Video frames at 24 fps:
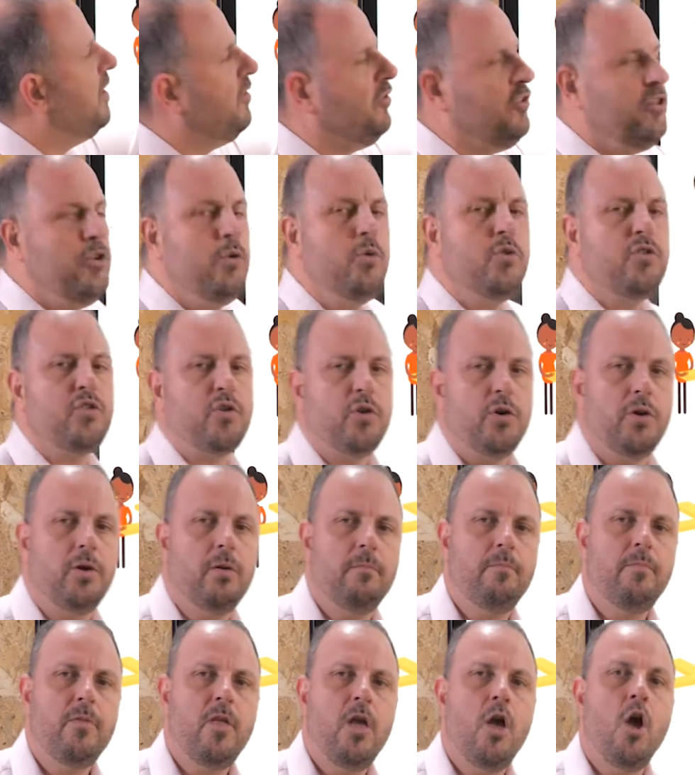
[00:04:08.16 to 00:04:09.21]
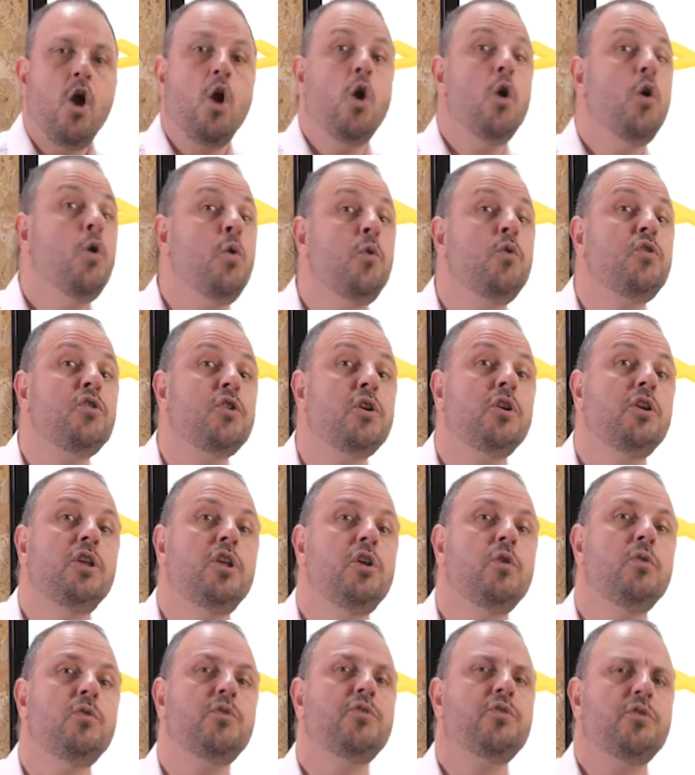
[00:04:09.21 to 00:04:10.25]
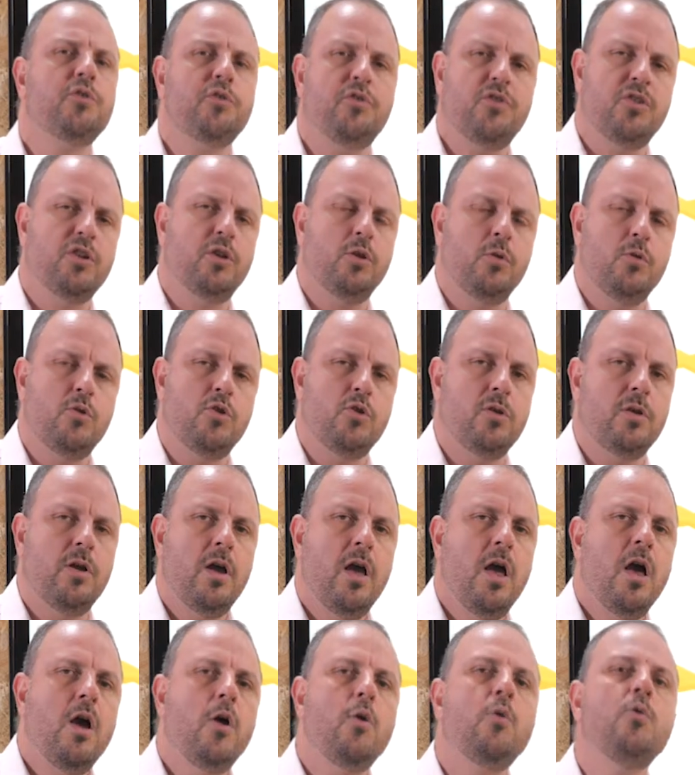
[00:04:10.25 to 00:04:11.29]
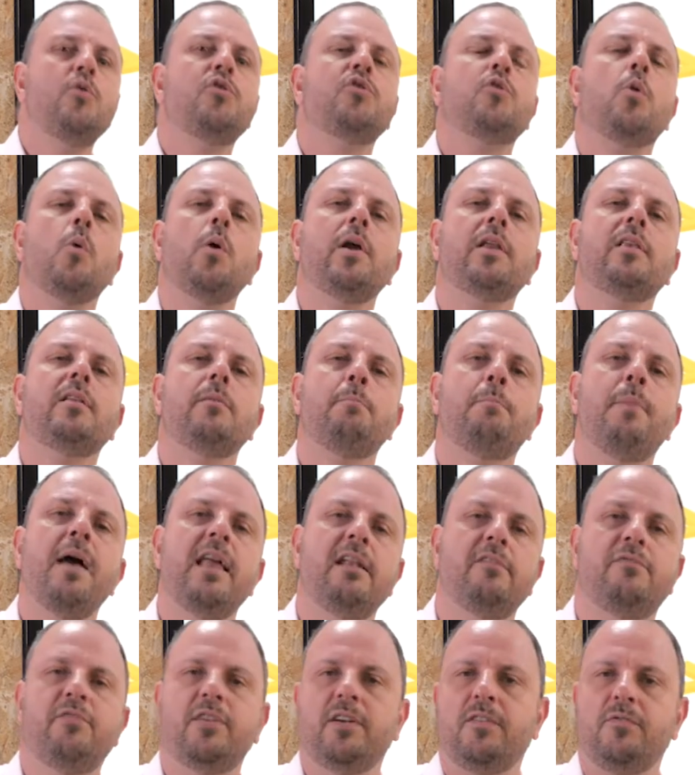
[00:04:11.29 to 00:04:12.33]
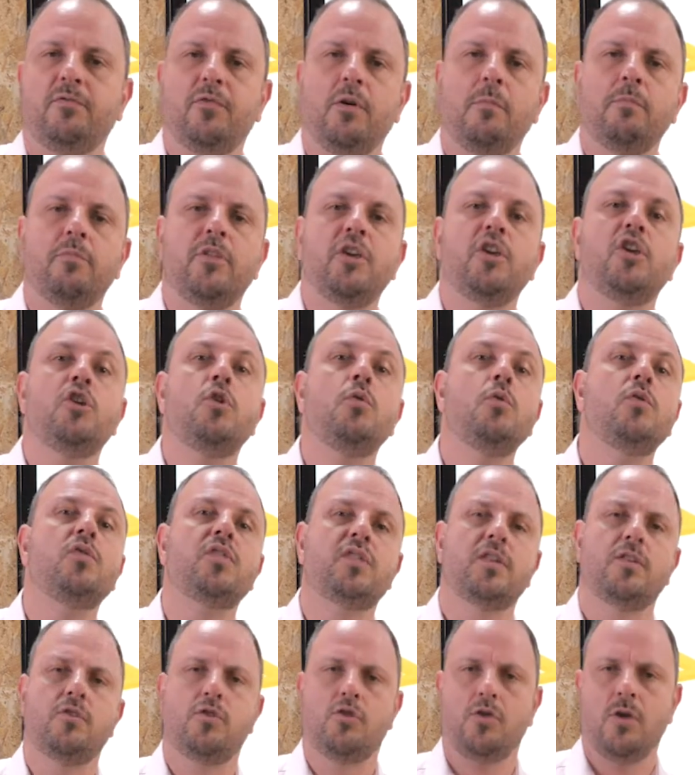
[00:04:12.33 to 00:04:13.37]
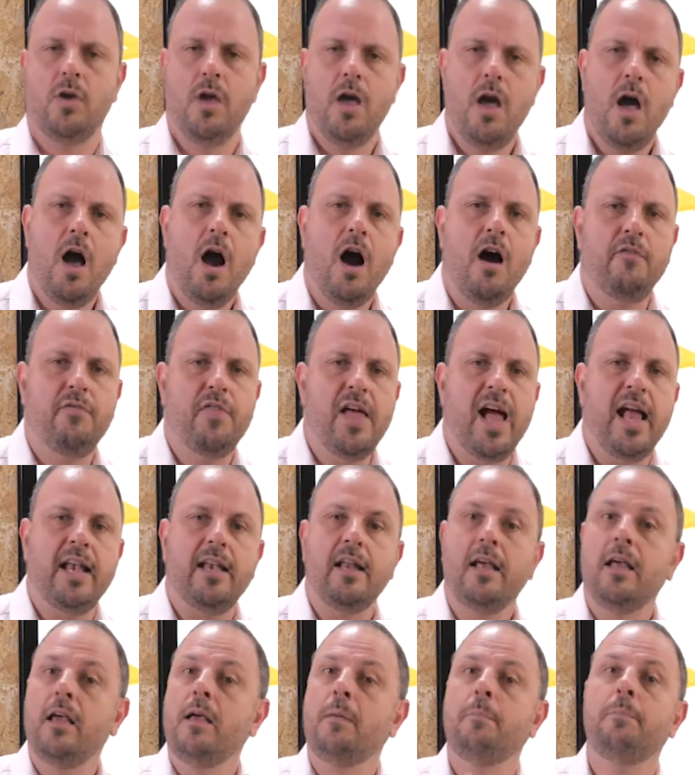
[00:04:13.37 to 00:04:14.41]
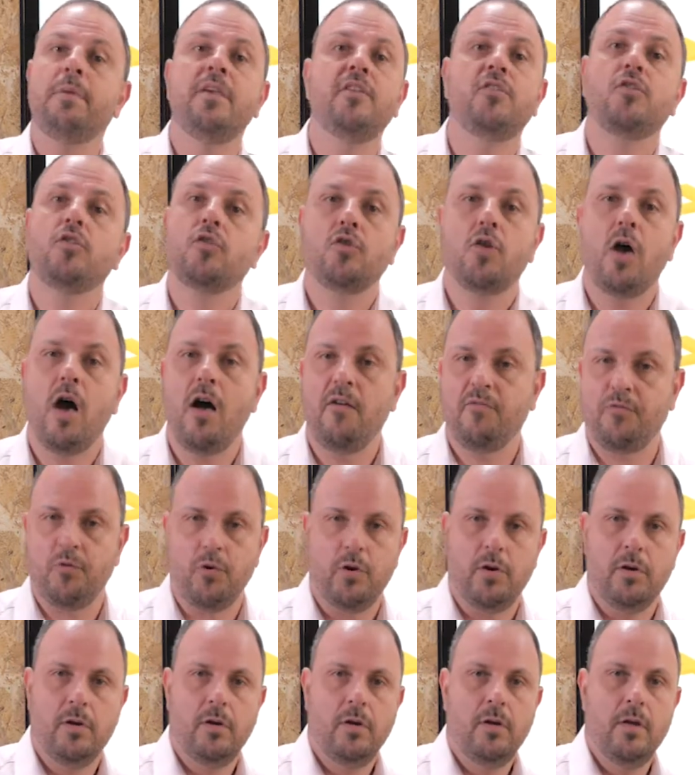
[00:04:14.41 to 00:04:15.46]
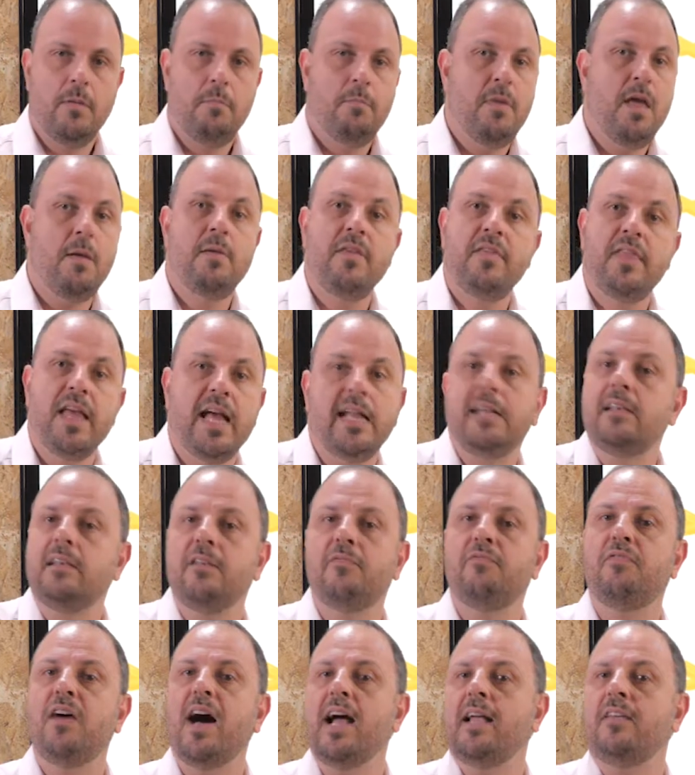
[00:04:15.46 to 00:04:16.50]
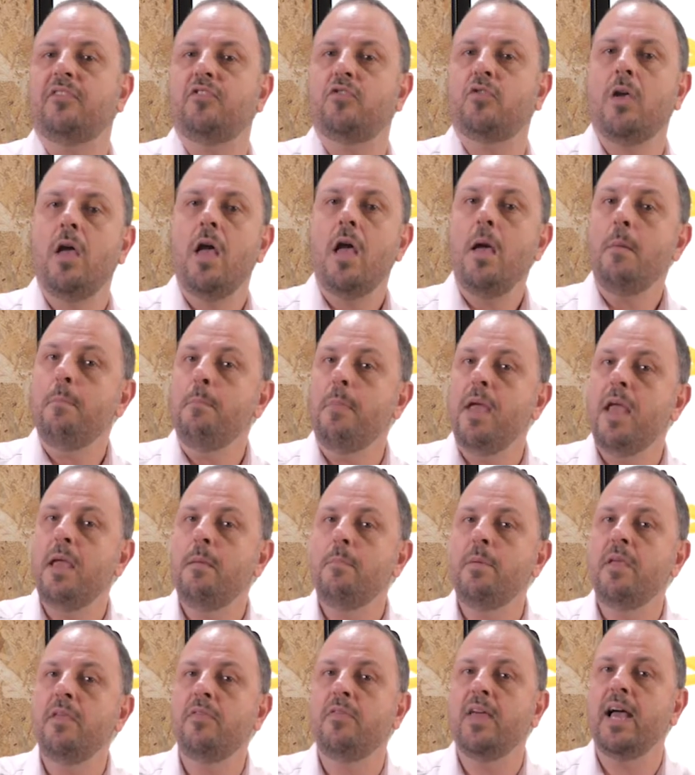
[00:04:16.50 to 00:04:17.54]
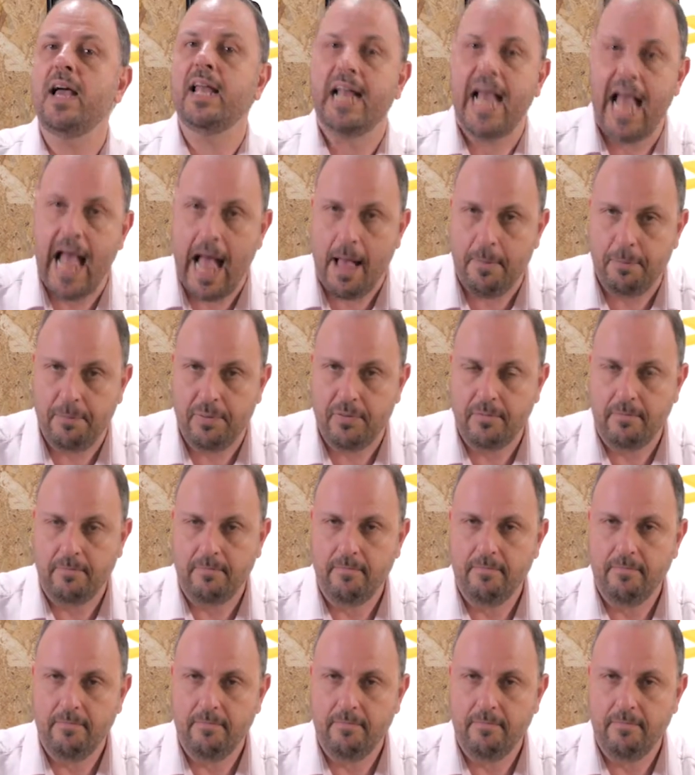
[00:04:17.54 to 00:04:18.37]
end user who's going to use your solution, who's going to benefit from the usage of that piece of software, maybe that device, maybe that app.